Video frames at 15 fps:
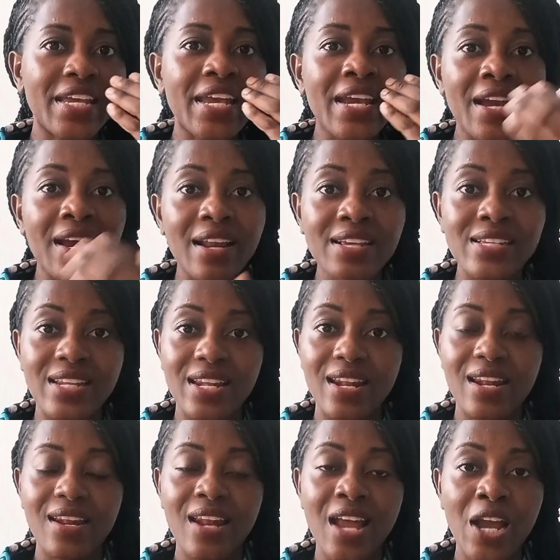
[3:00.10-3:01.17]
English
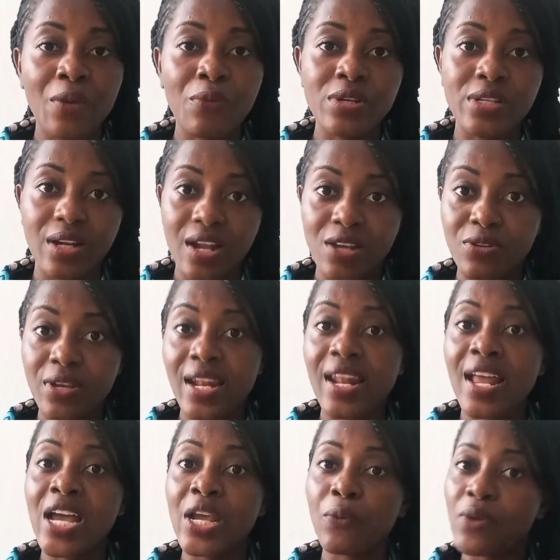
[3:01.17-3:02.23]
language class or a
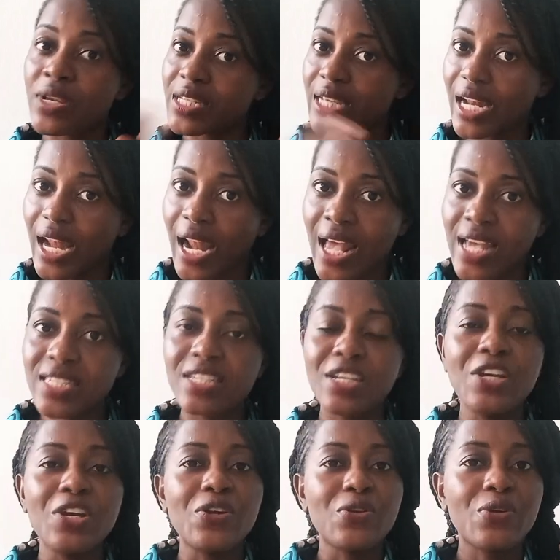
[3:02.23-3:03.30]
language class.
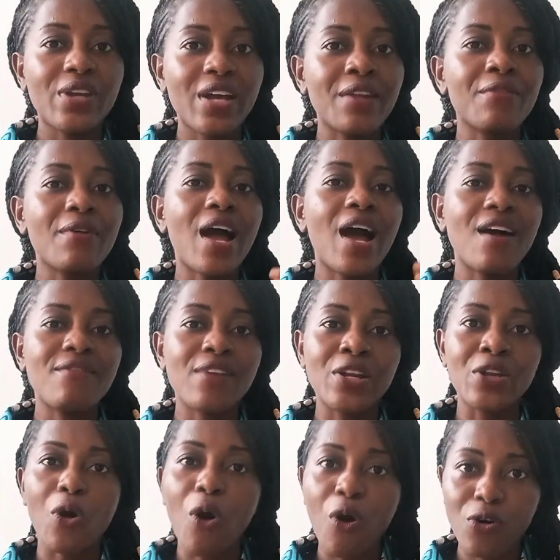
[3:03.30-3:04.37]
You can have an
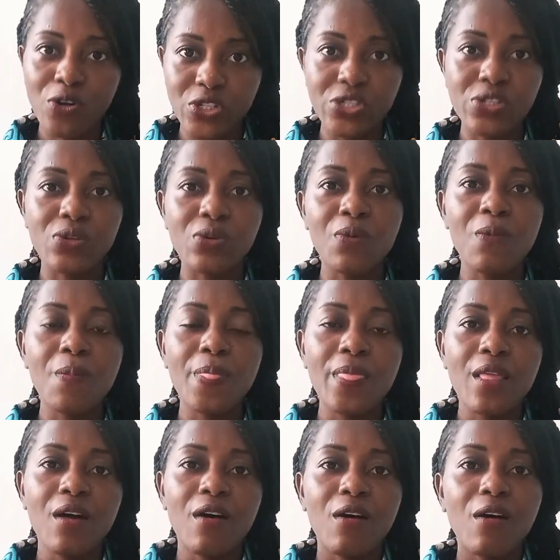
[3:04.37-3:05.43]
audio
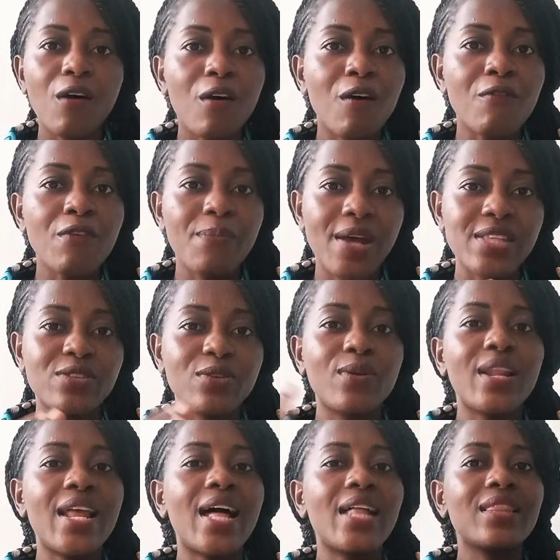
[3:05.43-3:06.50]
of a
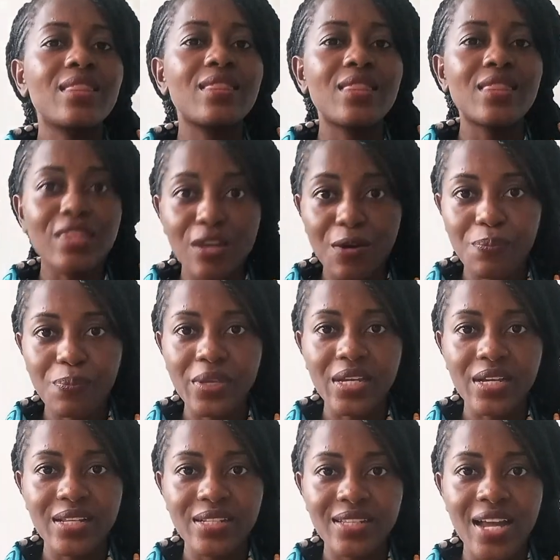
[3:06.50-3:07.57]
particular topic
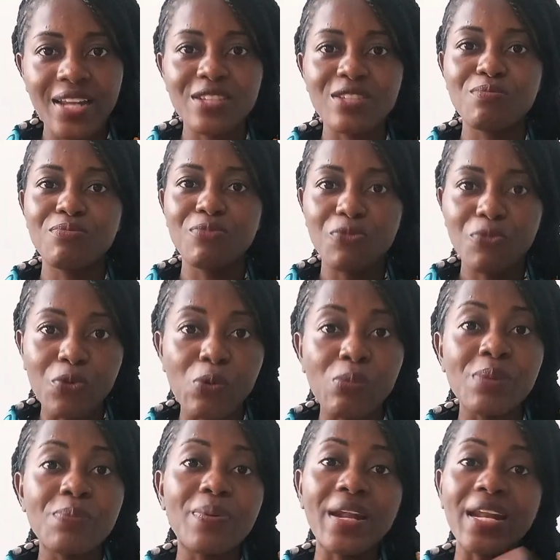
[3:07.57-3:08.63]
that will
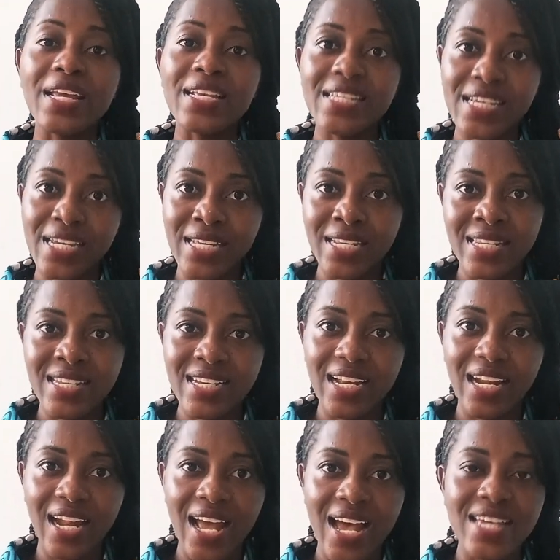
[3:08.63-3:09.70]
be played in the
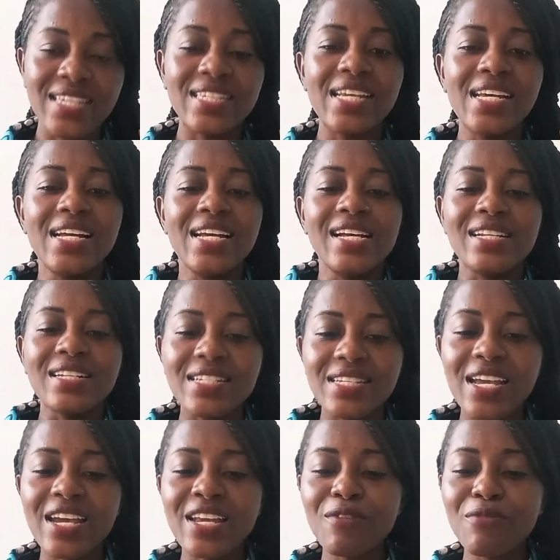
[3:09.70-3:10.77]
class.
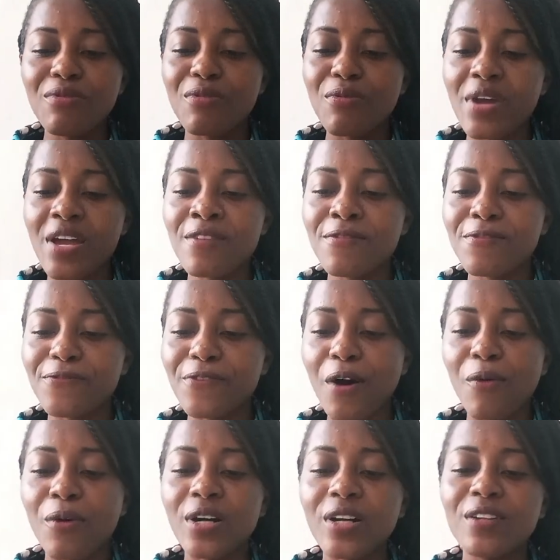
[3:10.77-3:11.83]
Then we went
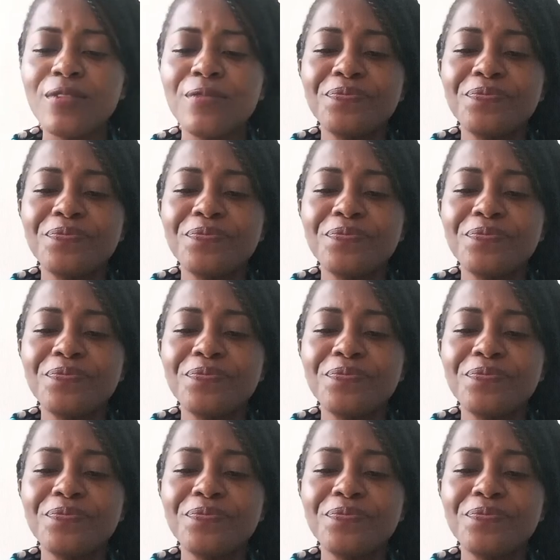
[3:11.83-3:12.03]
forward.